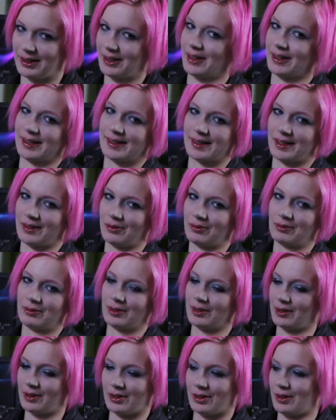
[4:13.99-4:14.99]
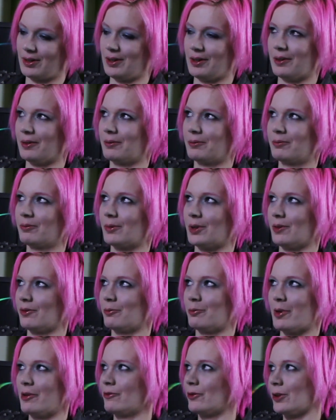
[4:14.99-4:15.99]
Like I said, you know, one
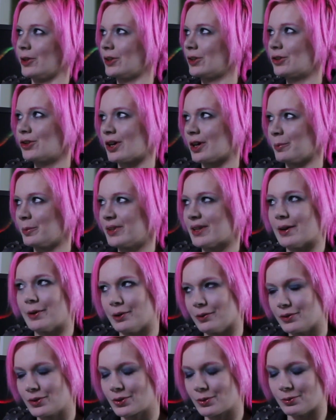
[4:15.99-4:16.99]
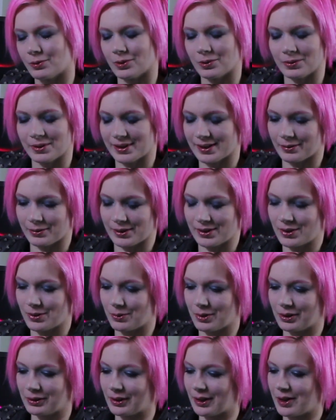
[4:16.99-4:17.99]
of my first jobs out of school was I was
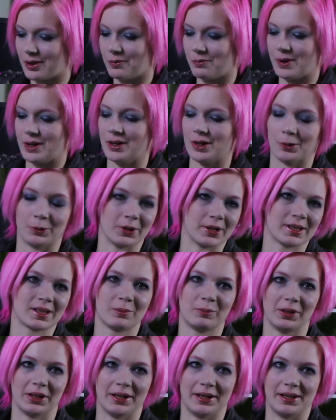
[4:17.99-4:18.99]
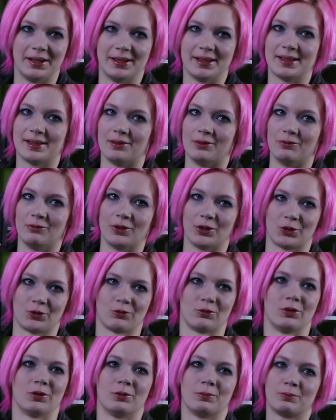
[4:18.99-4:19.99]
doing like window displays and
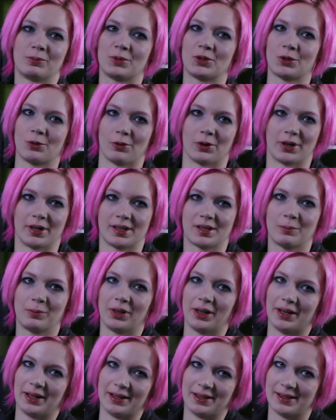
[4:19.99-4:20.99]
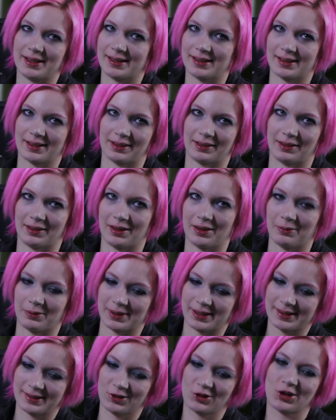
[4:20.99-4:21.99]
visual store displays, and it
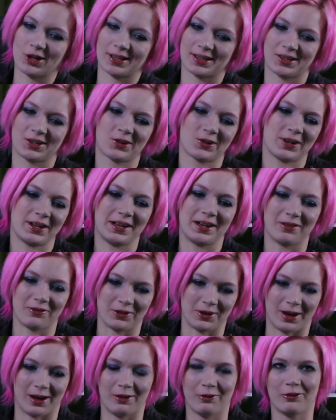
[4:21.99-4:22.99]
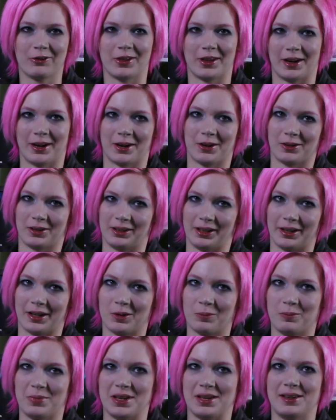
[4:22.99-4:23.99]
was just creative enough that I could
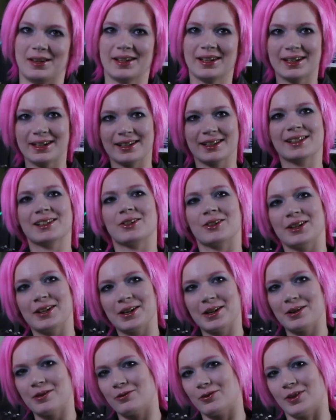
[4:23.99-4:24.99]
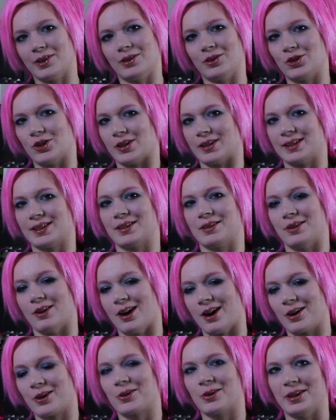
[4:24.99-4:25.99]
like be, it's creative, and just
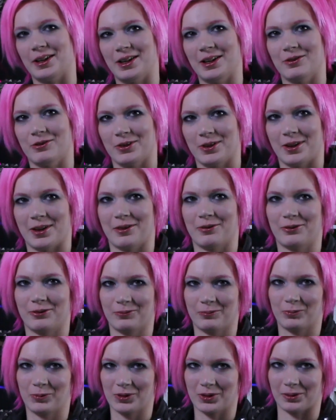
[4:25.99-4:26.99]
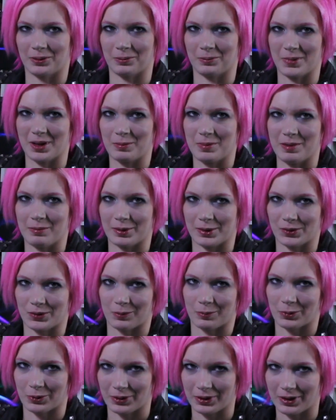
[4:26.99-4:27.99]
not creative enough to make me
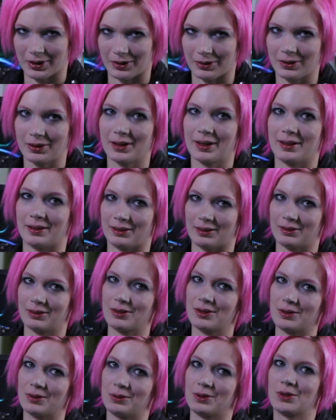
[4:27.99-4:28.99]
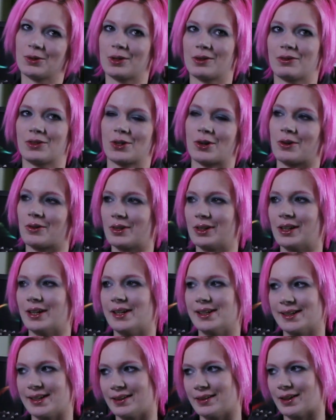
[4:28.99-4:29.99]
miserable, you know? And you sort of start
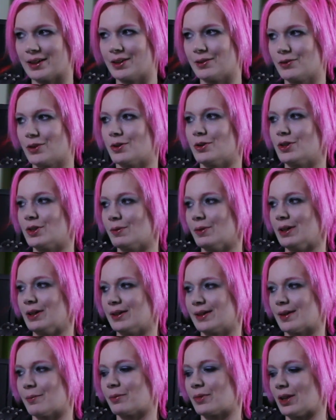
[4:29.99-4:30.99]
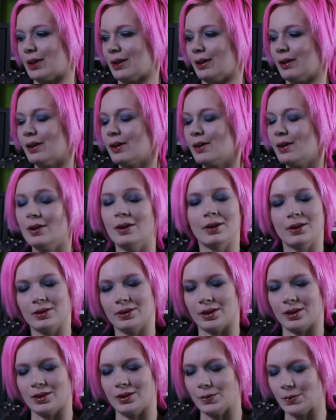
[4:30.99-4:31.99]
realizing that if you're doing something
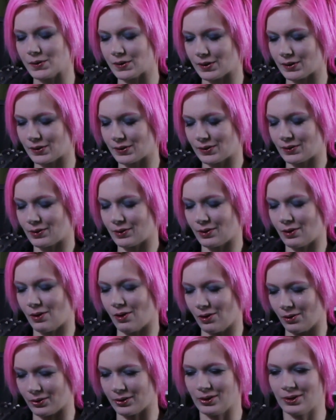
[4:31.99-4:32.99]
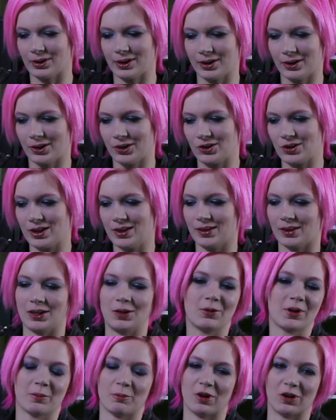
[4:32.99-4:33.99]
that uses all your energy,
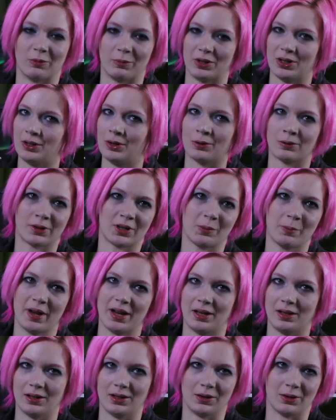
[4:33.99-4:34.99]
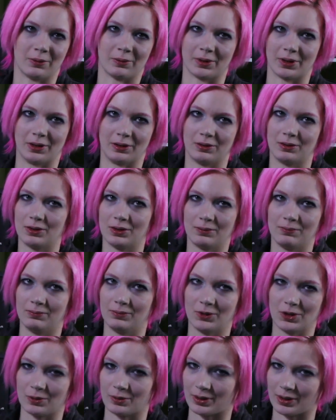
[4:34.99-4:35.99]
then you come home and you don't want to paint, you don't want to
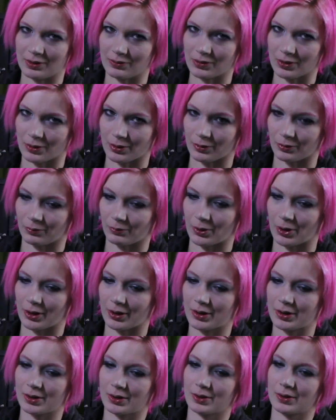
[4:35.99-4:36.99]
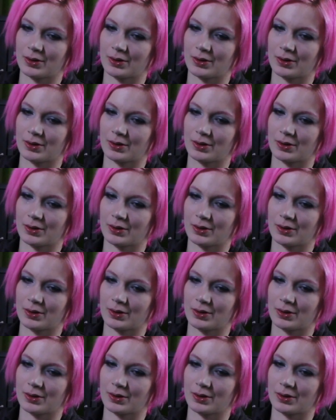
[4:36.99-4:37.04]
do any of your own work.